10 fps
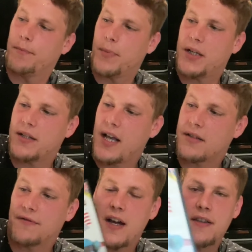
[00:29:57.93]
but it's hard
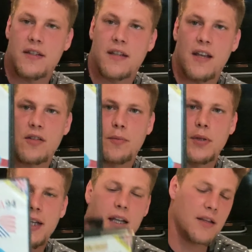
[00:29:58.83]
to find these days
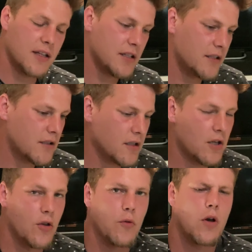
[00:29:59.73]
complete, and this is
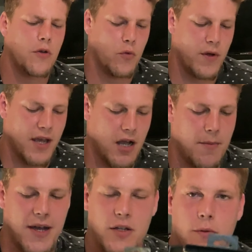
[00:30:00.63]
another one without
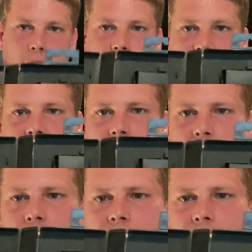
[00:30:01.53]
a manual because I got it for a